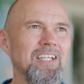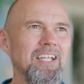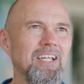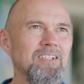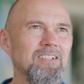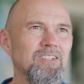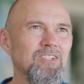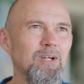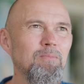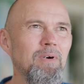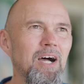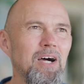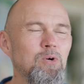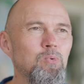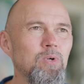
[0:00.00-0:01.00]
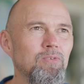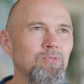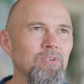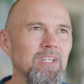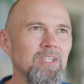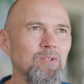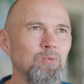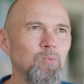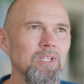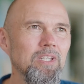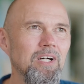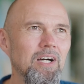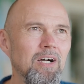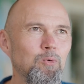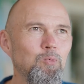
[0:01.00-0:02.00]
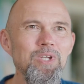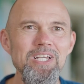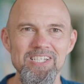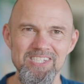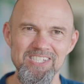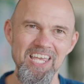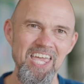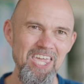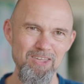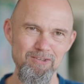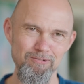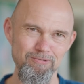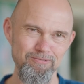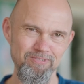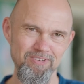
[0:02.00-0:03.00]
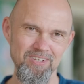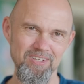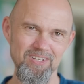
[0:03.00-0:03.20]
and somehow we think we are safe